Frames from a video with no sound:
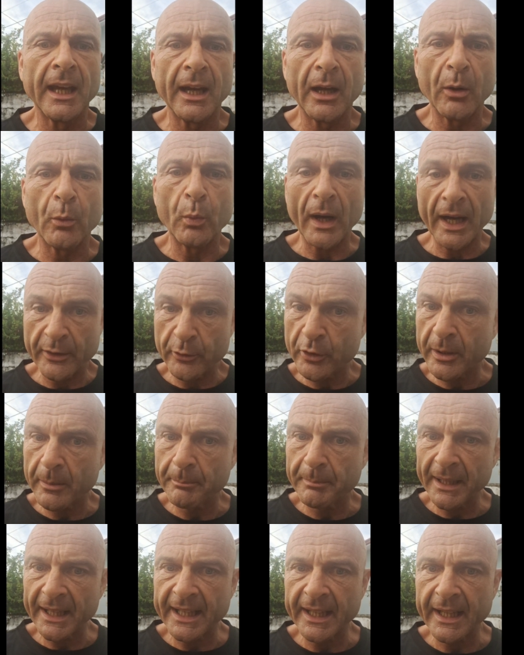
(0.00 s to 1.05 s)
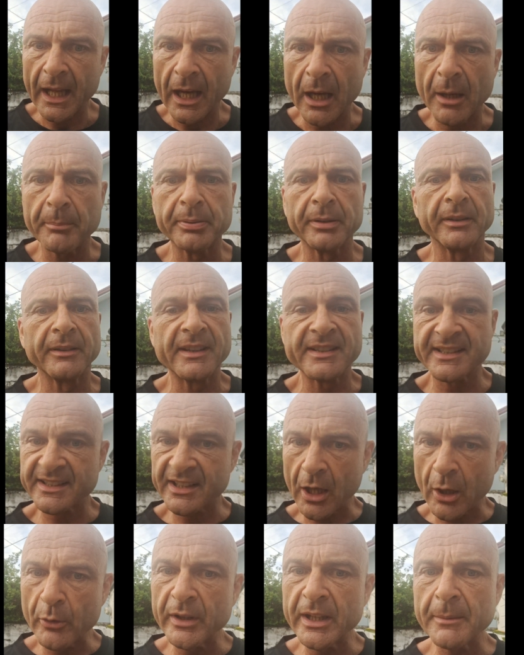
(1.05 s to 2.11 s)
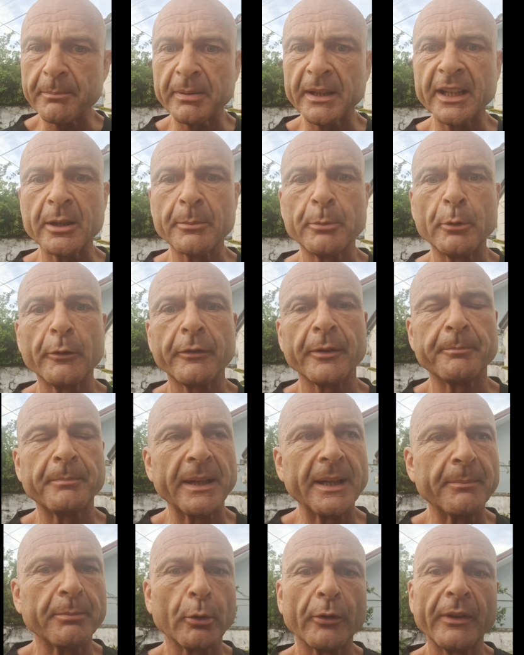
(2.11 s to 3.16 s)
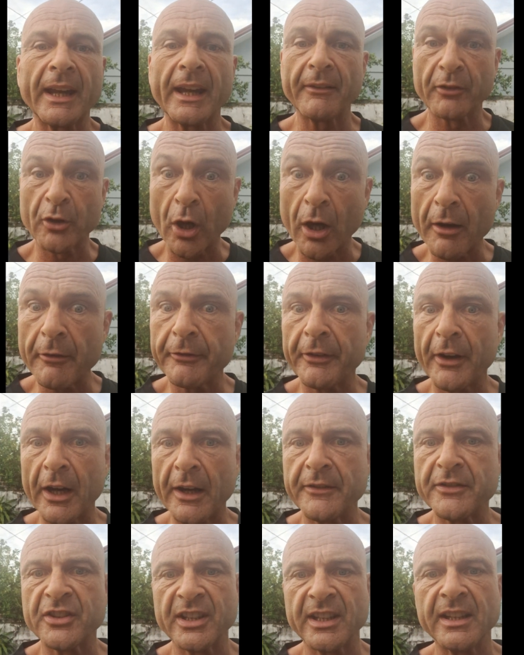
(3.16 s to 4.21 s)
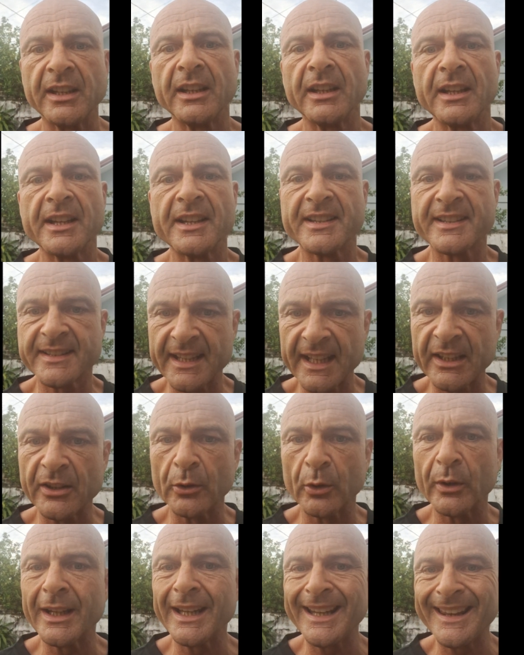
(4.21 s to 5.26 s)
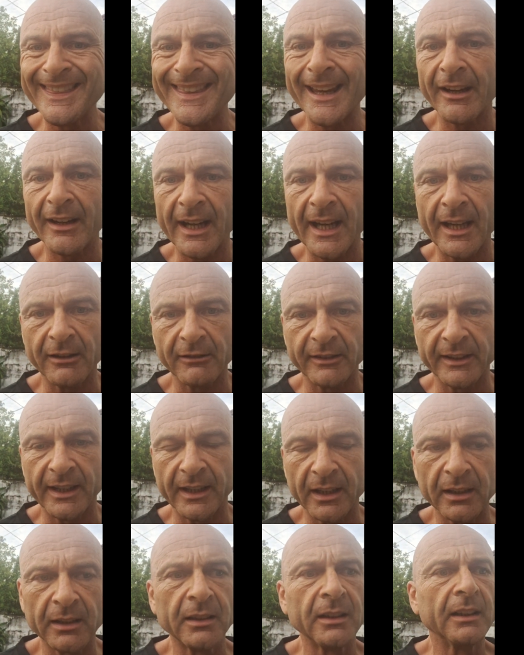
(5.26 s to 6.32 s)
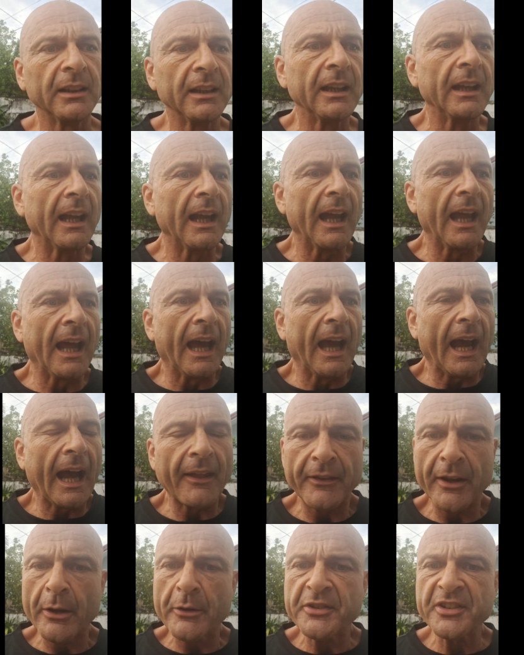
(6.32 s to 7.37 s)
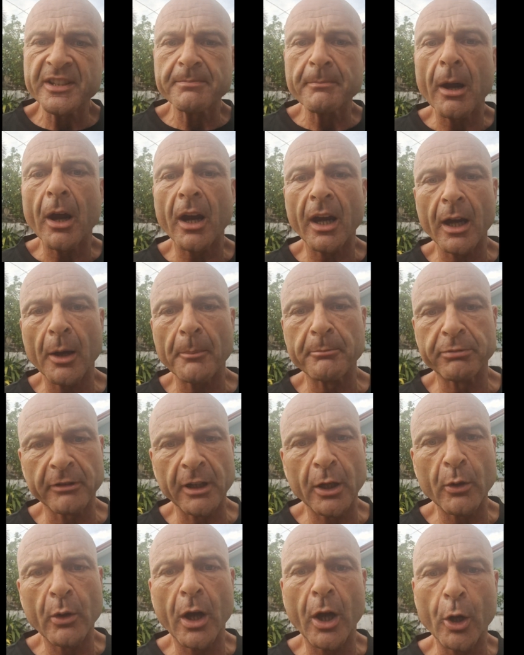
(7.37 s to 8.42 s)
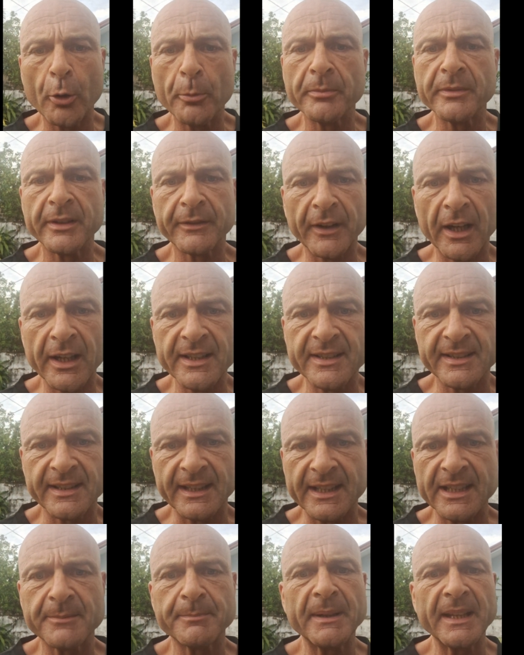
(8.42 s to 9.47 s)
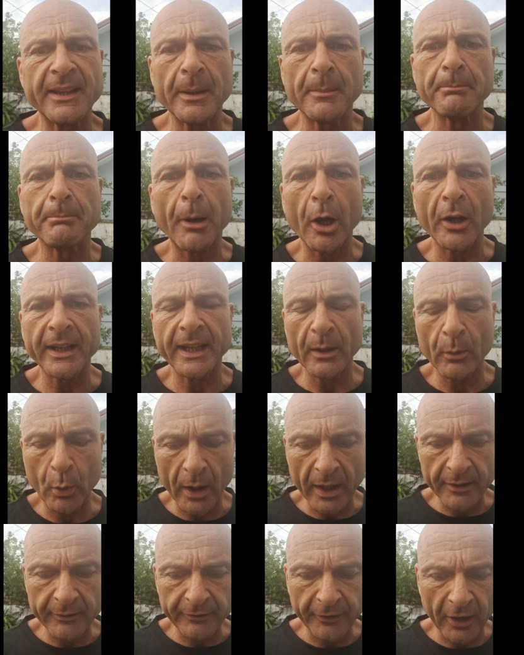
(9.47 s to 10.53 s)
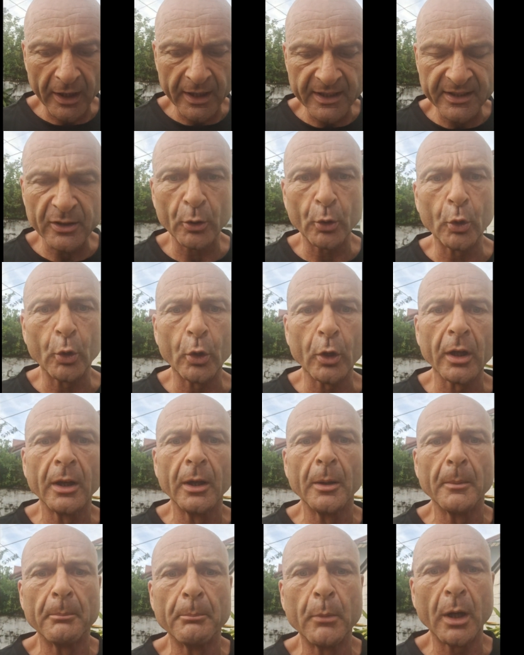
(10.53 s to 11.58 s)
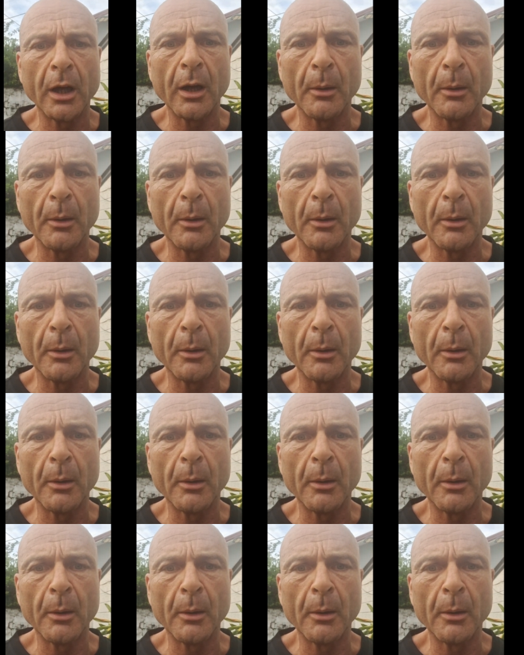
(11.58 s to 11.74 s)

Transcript: where you can pick it up. This is only applicable for people that have got a 5G signal in their area. And those Smart Bro home devices, be them pocket Wi-Fis or a